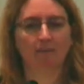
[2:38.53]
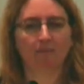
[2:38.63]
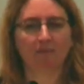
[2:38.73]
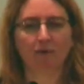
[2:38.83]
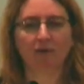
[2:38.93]

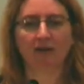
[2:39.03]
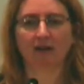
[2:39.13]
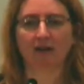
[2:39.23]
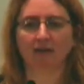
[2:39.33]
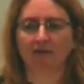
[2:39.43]
viewing
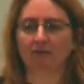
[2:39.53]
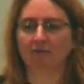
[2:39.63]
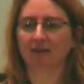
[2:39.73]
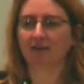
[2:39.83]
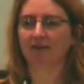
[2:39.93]

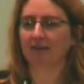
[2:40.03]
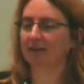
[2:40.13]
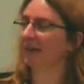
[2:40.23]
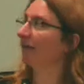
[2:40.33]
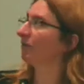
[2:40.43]
geoscience data
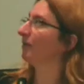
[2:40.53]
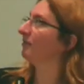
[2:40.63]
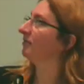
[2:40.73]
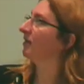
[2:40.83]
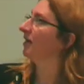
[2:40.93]
in that
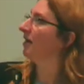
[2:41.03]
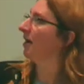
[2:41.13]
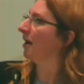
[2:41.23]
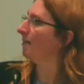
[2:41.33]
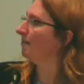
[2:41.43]
space.
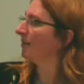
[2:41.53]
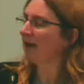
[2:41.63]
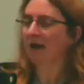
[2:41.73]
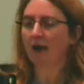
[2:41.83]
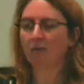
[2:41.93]

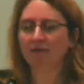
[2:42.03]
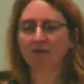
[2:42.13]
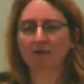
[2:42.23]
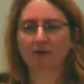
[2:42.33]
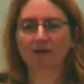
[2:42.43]
I
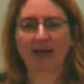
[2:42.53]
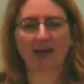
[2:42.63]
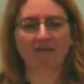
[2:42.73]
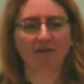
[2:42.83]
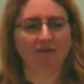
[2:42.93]
wasn't going to
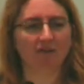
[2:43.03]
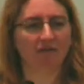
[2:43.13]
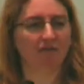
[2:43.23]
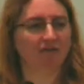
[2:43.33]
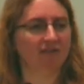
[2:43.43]
have
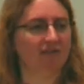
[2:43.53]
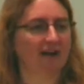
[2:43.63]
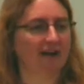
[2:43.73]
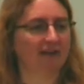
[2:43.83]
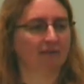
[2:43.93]
introductory
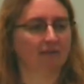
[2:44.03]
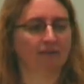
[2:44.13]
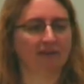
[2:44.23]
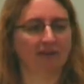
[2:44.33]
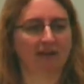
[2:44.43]
slides,
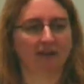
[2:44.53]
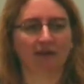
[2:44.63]
but then